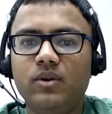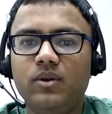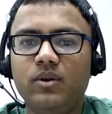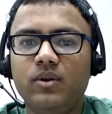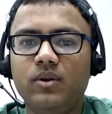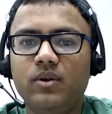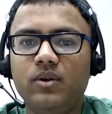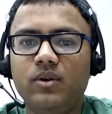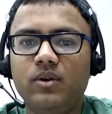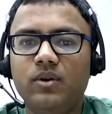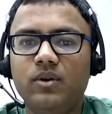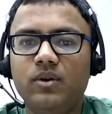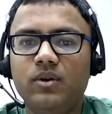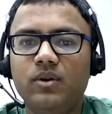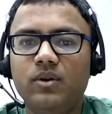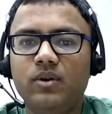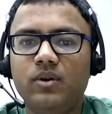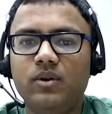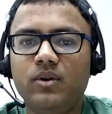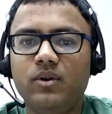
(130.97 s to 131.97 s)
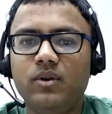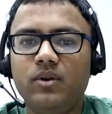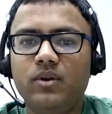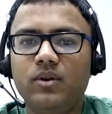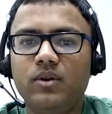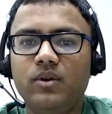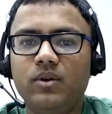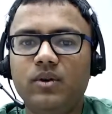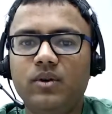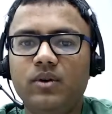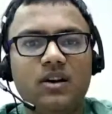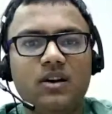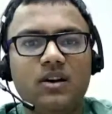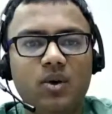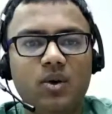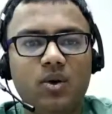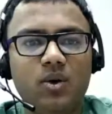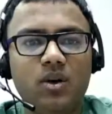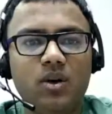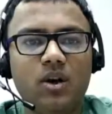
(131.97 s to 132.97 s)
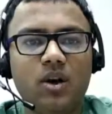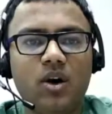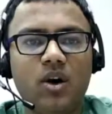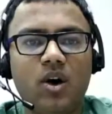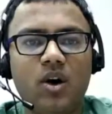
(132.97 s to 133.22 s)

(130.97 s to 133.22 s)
reveals the central role